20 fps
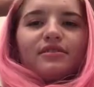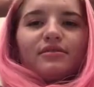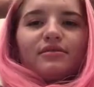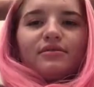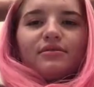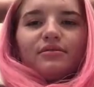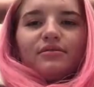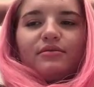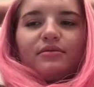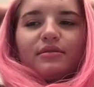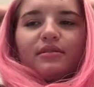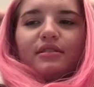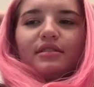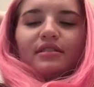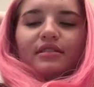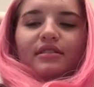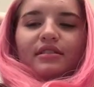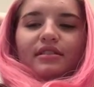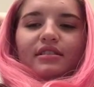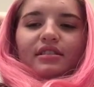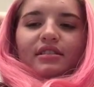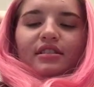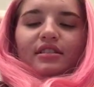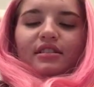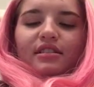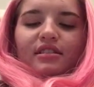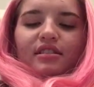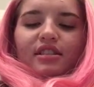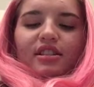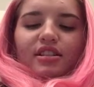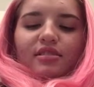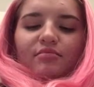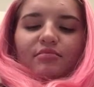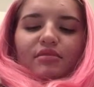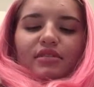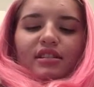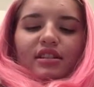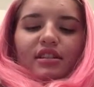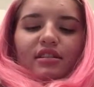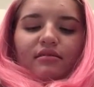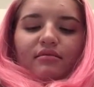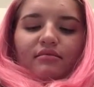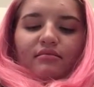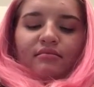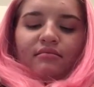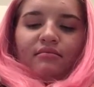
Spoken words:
to just split it